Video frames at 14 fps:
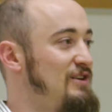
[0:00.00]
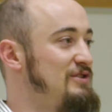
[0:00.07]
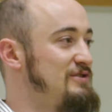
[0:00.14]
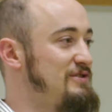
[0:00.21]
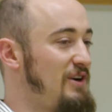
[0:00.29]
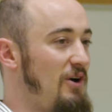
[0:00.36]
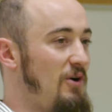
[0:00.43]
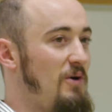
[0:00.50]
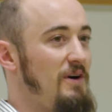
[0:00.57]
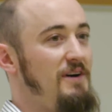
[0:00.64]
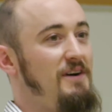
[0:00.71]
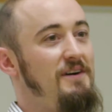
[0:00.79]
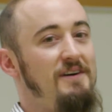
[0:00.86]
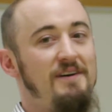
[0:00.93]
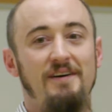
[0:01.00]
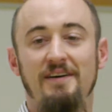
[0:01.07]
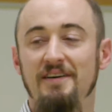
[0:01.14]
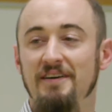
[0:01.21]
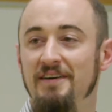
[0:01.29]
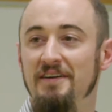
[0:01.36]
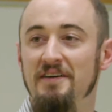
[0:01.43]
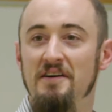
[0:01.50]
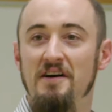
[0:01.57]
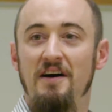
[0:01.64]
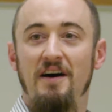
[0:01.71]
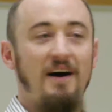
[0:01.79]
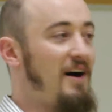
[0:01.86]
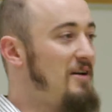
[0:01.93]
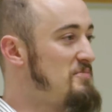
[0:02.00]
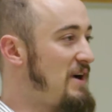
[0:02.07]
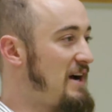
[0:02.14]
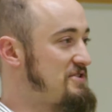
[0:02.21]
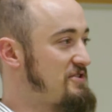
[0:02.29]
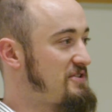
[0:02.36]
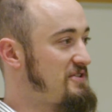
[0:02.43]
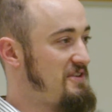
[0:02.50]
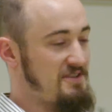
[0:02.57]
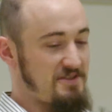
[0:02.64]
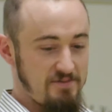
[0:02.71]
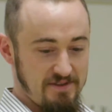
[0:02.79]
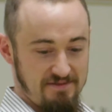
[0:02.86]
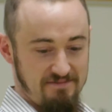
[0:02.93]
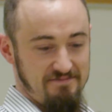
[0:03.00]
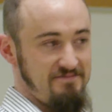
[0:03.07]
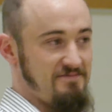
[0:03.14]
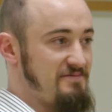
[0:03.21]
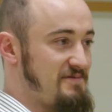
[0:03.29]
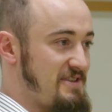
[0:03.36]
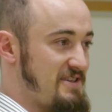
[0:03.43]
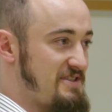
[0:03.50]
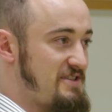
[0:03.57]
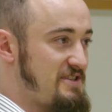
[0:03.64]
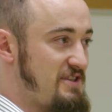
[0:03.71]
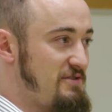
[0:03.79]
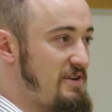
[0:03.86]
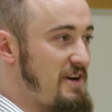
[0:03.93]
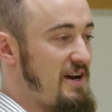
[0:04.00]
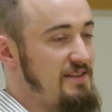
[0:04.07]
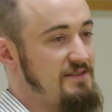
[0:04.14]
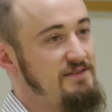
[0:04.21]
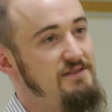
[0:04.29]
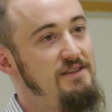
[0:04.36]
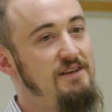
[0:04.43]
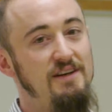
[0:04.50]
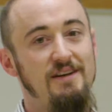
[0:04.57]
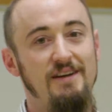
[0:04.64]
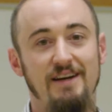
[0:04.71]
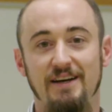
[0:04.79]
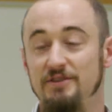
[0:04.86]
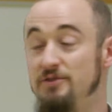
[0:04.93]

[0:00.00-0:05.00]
So, I'm Patrick Crossman. Nice to see you guys. And